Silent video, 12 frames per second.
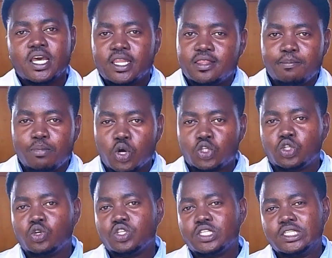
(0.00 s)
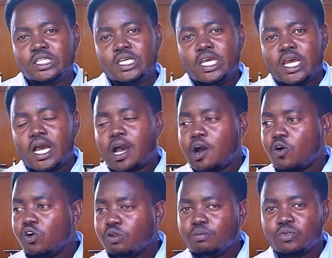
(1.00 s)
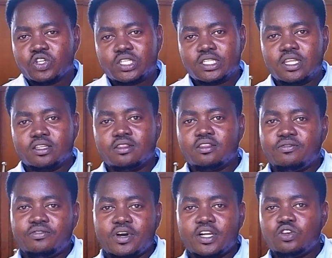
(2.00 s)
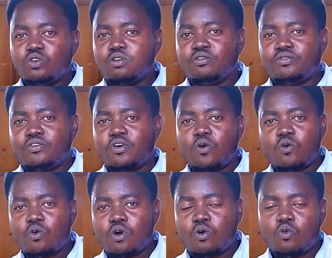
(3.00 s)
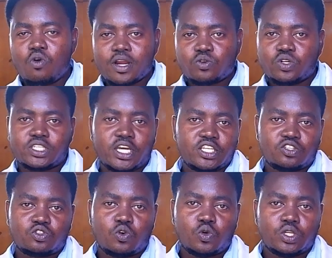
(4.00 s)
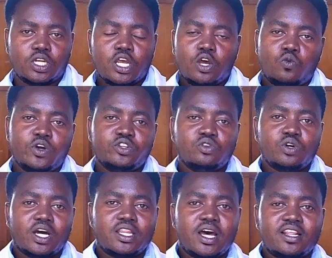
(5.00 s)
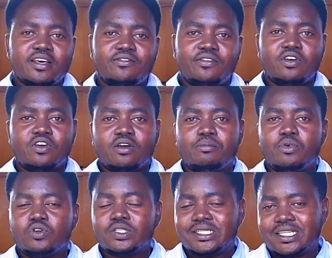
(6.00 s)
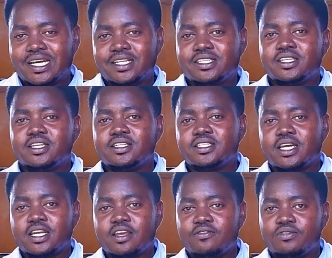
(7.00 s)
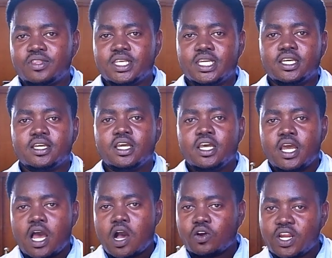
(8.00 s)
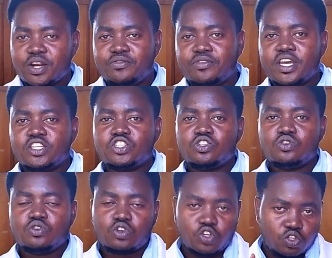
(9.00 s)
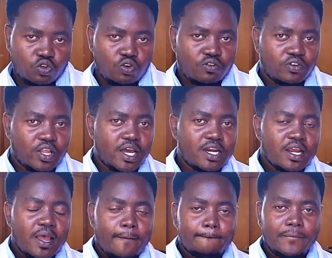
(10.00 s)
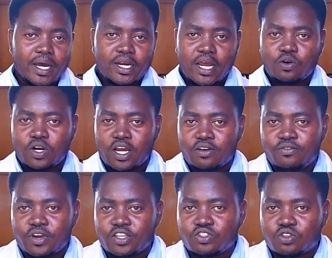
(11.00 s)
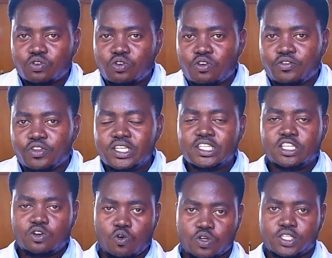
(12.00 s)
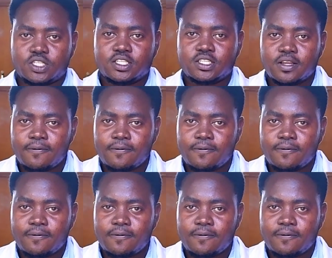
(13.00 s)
The bottles are almost the value of what water is sold. When you look at other variables, taxes and everything, I would advise you not to go for that, but I would advise you to go for these stocks.